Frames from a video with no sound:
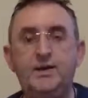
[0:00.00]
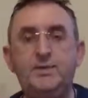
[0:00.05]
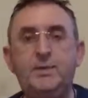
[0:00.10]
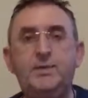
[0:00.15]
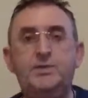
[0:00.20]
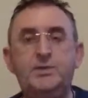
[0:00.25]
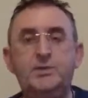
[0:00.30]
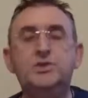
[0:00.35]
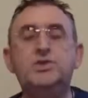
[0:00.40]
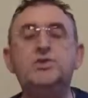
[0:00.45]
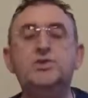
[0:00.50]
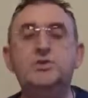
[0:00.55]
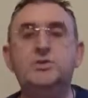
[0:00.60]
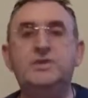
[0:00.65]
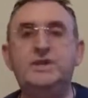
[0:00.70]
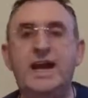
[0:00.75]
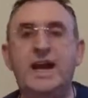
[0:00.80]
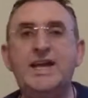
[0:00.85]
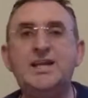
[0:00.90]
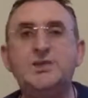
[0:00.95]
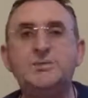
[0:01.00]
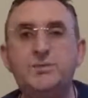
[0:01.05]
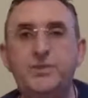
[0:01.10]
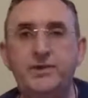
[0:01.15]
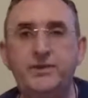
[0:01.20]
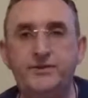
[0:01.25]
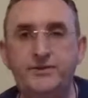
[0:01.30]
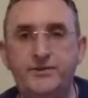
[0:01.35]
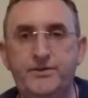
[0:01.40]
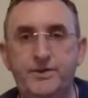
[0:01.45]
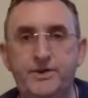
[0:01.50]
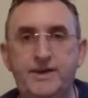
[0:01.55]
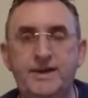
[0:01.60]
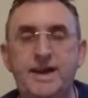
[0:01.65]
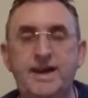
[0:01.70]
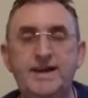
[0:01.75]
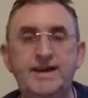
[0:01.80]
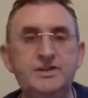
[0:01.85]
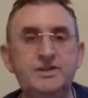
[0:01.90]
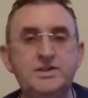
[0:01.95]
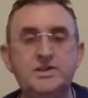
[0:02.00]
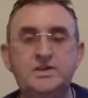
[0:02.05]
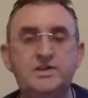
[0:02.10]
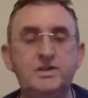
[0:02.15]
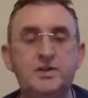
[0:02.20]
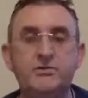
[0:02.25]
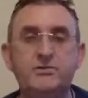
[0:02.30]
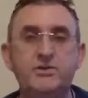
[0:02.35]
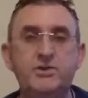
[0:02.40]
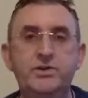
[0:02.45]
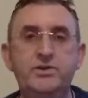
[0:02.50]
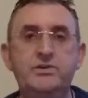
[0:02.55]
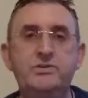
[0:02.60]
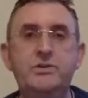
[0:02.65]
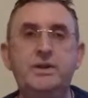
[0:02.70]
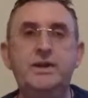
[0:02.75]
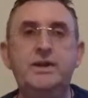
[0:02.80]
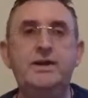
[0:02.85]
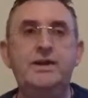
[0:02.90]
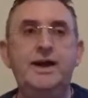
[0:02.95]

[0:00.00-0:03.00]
People are so desperate for guides, it's unreal.